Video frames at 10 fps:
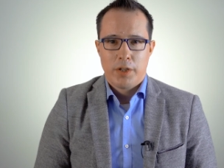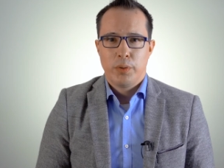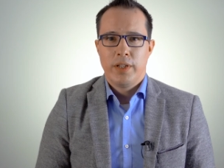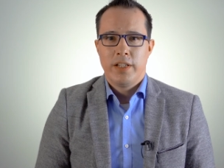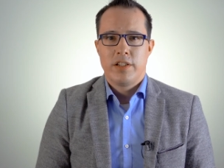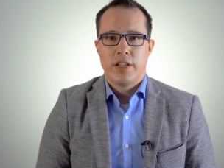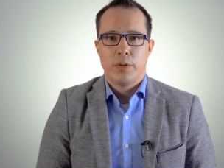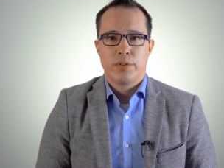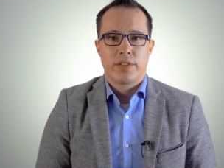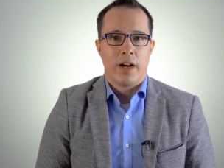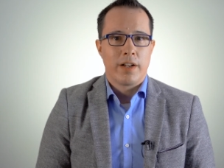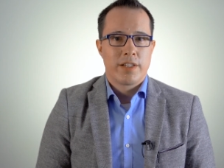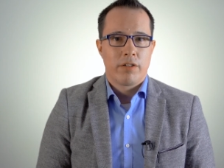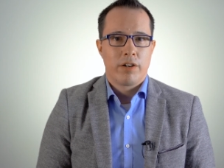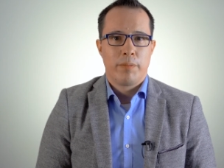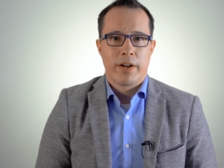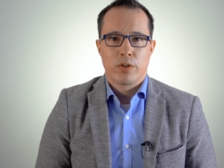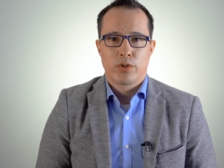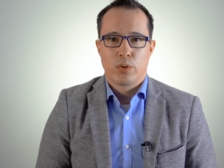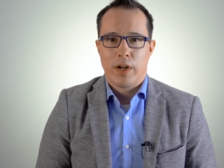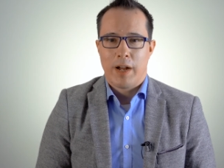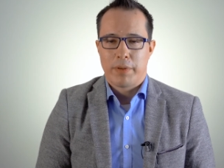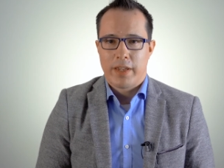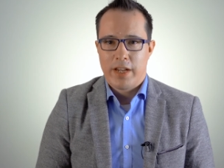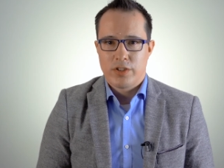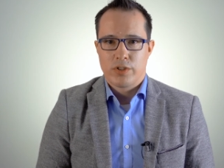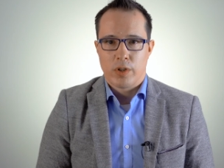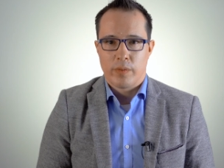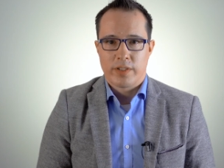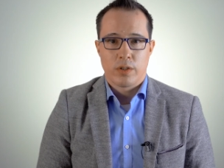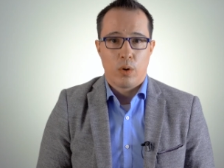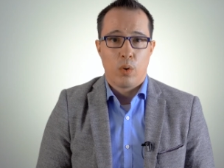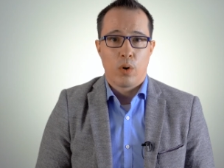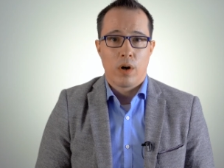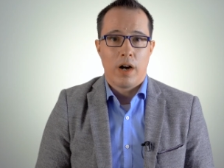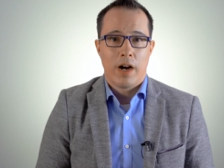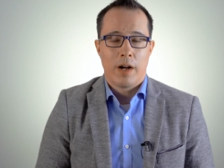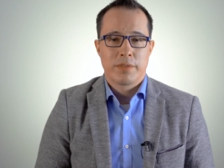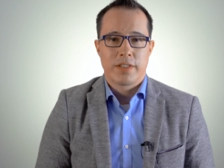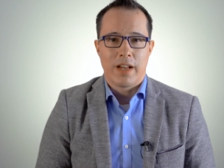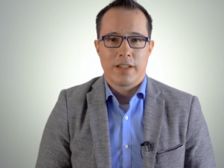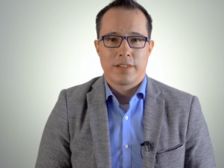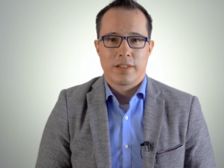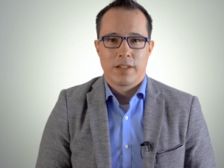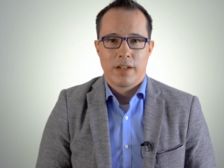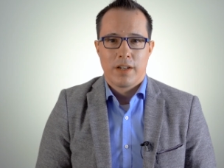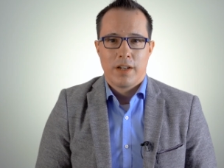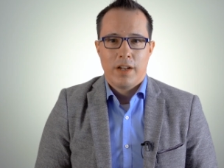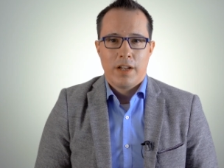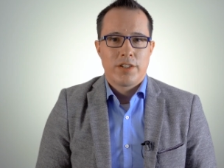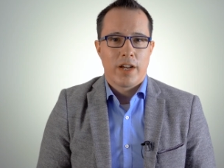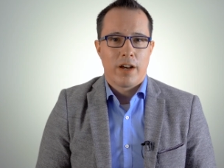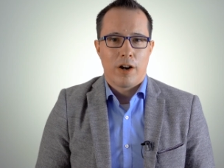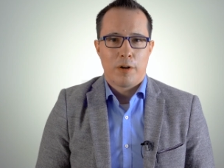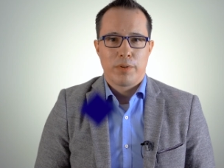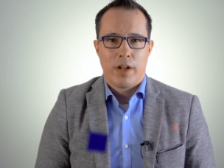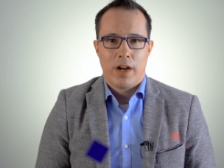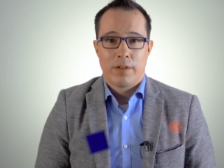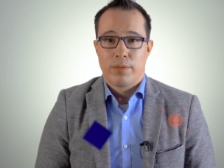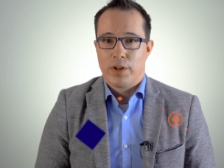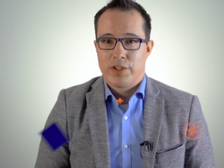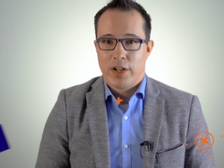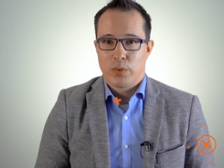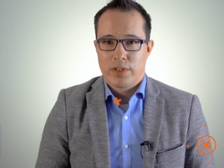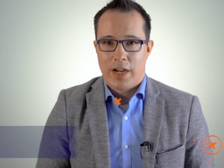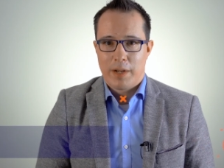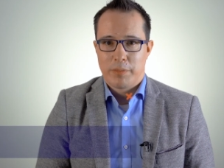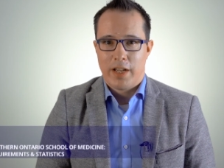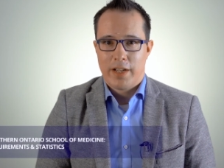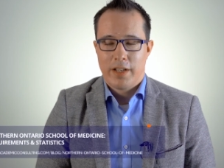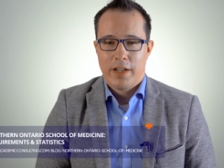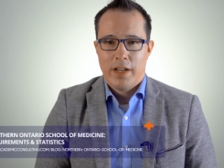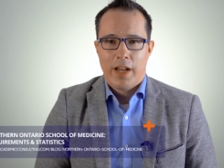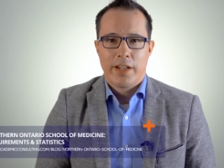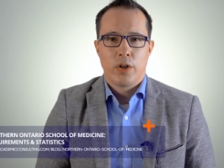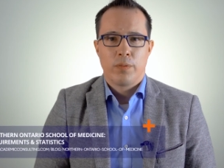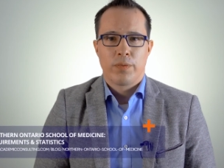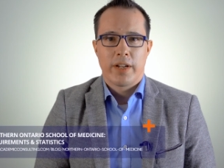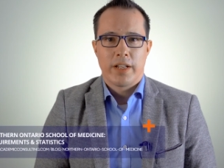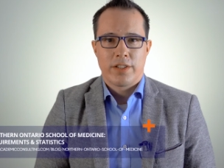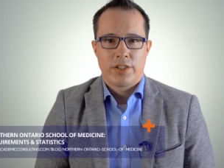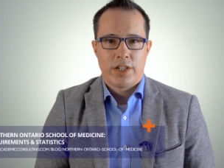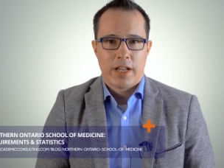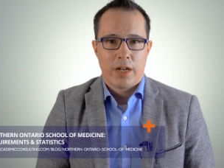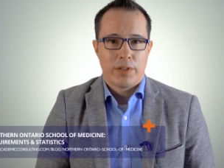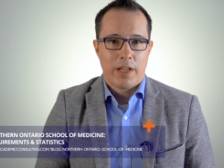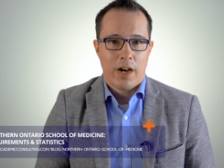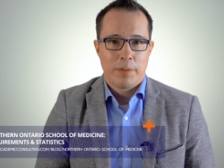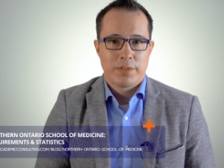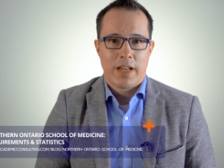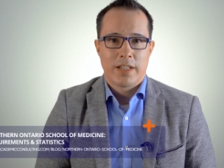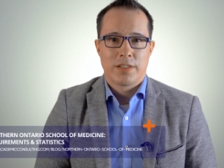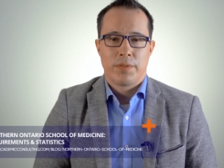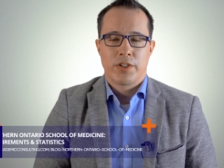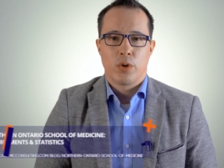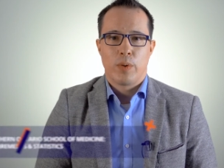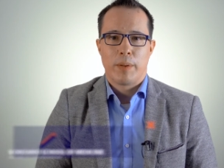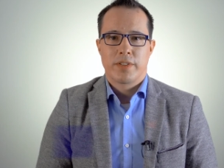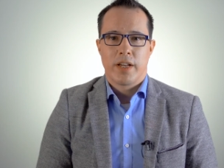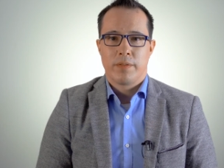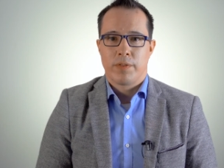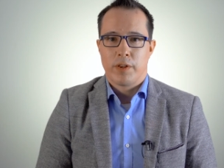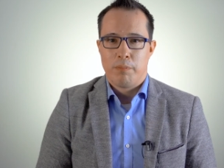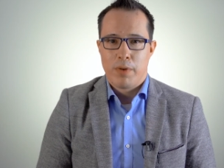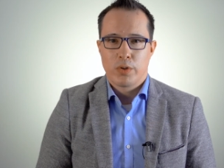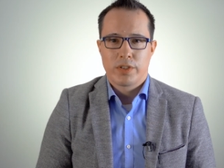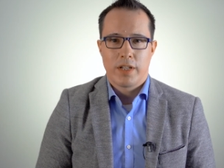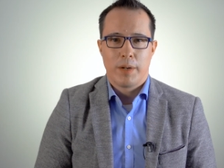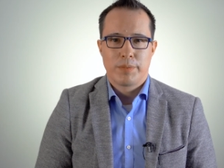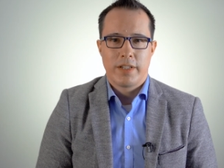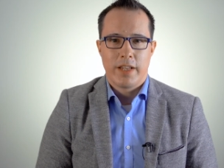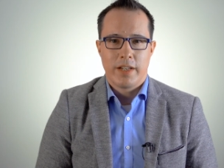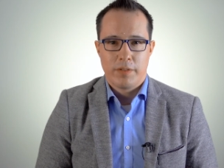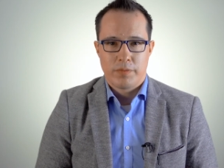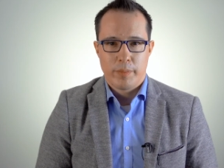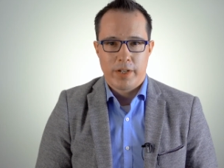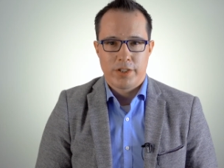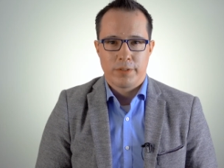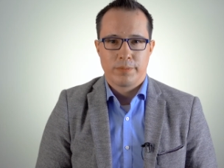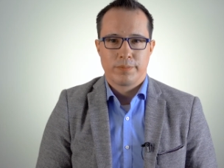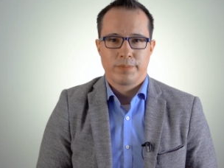you'll need to use the Ontario Medical School Application Service, or OMSAS. Check out our blog for a general timeline, and don't forget to check out the OMSAS official website for the most up-to-date information.